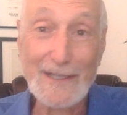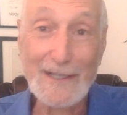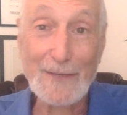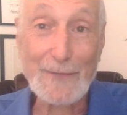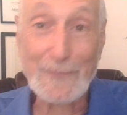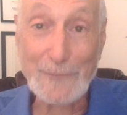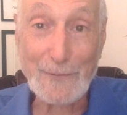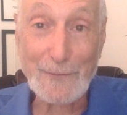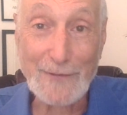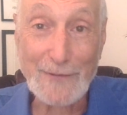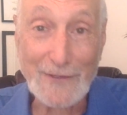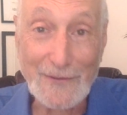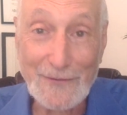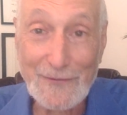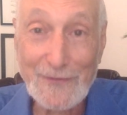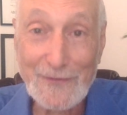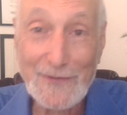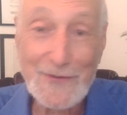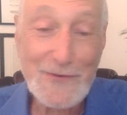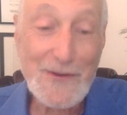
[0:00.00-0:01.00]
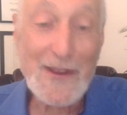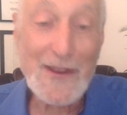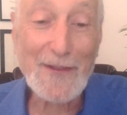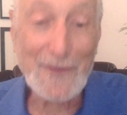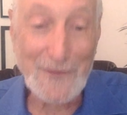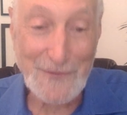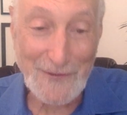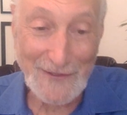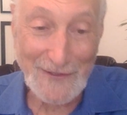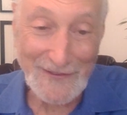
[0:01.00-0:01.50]
get through these
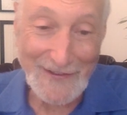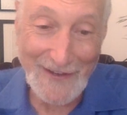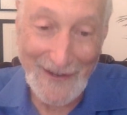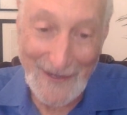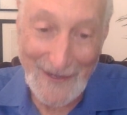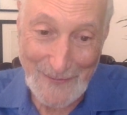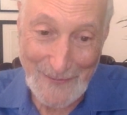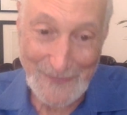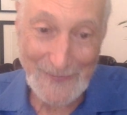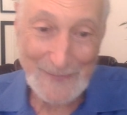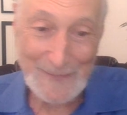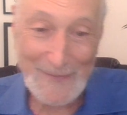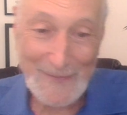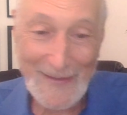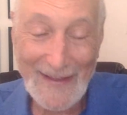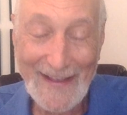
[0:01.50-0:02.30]
challenging times.